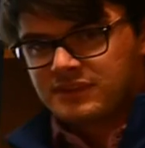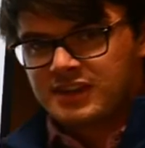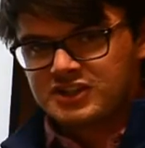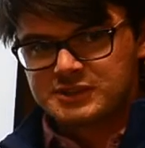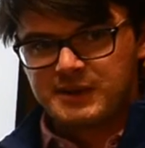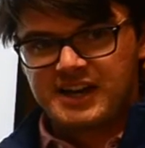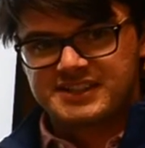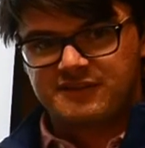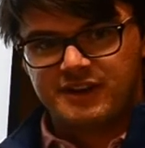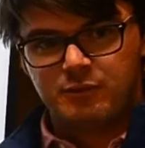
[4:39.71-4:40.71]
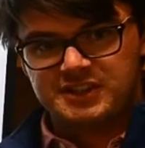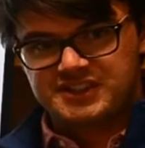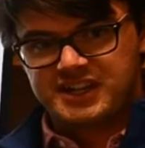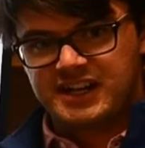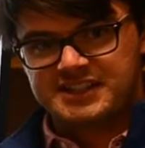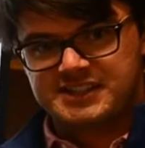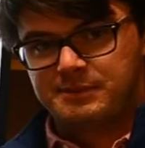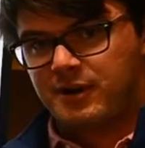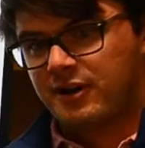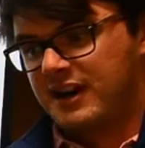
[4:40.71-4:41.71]
just because it would sit against the
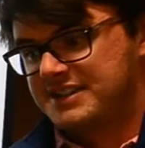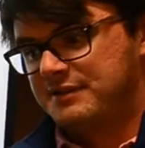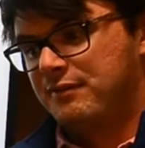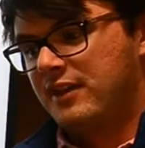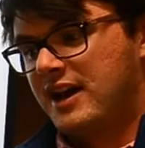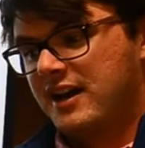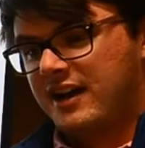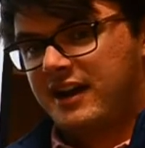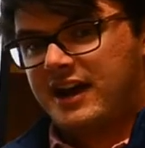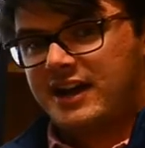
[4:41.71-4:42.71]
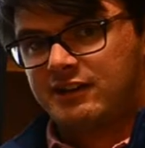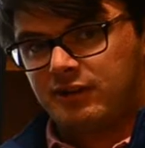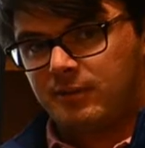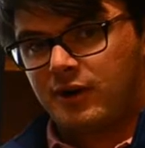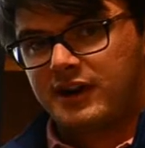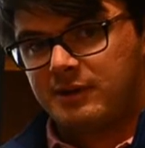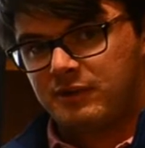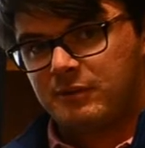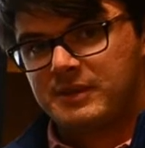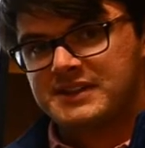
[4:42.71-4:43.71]
part nice and flat, and I could actually mark it with
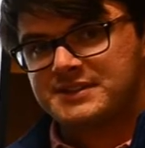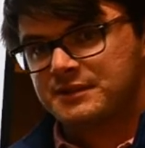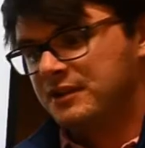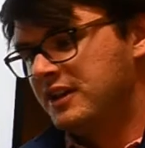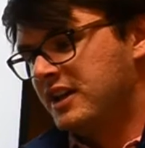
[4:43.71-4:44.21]
a pencil